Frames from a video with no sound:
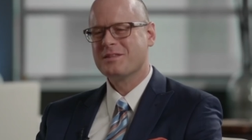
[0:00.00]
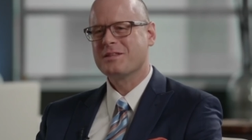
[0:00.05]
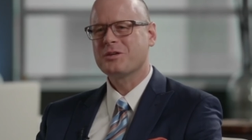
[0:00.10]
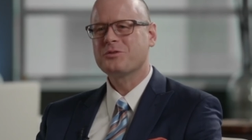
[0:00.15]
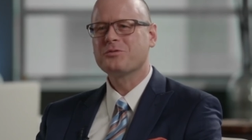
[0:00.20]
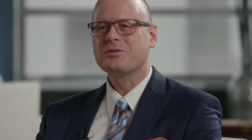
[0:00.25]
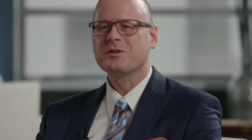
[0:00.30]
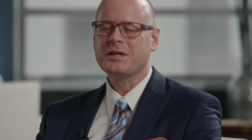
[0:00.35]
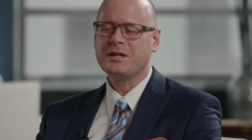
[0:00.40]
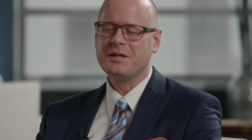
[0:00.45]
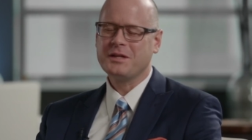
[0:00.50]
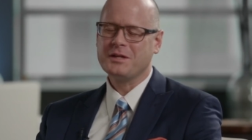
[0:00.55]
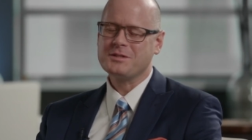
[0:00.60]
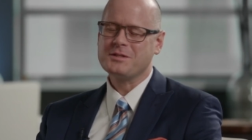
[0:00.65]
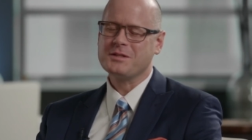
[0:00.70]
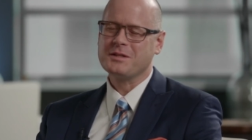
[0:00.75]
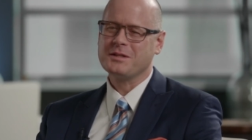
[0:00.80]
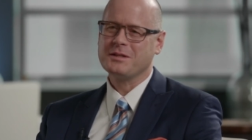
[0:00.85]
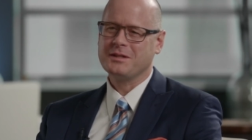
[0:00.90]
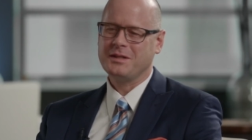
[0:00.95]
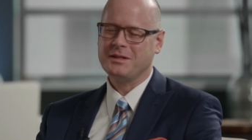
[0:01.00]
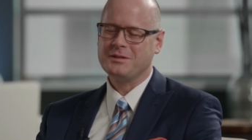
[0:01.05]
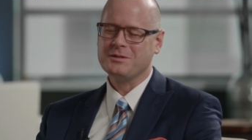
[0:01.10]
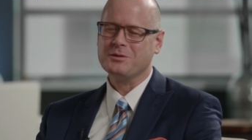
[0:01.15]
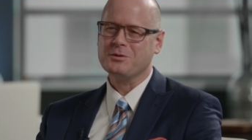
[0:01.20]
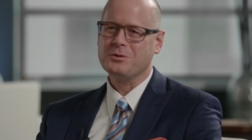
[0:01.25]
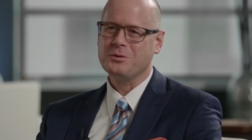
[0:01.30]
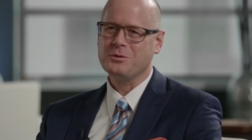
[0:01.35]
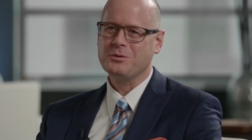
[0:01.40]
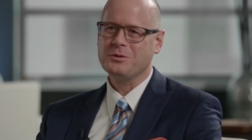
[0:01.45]
Thanks for letting us to get to
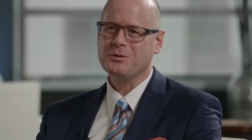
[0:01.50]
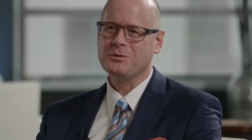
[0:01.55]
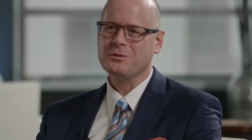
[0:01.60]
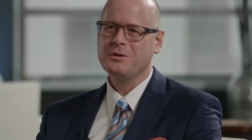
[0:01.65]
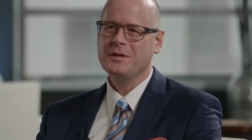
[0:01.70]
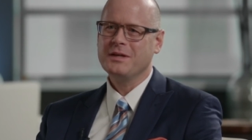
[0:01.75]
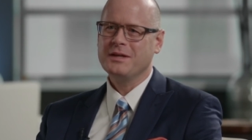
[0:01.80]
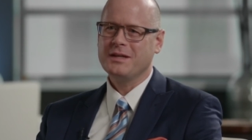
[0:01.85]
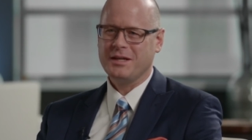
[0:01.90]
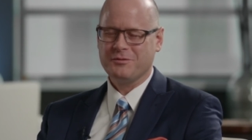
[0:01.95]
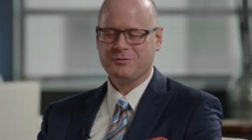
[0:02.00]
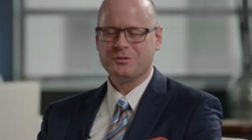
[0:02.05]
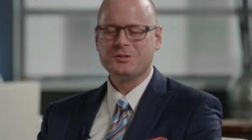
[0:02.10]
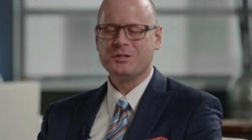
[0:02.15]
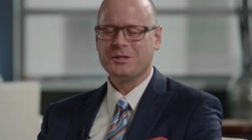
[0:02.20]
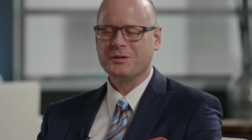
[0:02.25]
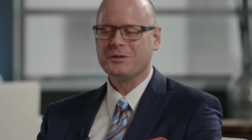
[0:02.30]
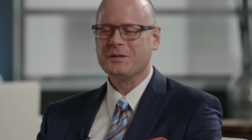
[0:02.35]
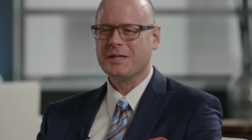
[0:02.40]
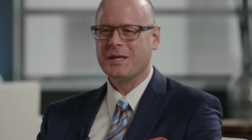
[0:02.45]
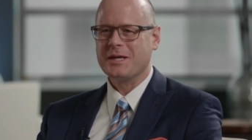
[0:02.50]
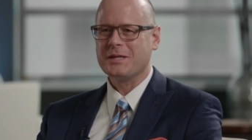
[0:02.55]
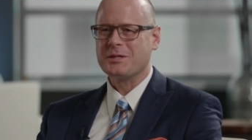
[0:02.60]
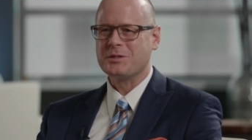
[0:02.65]
know you and for sharing that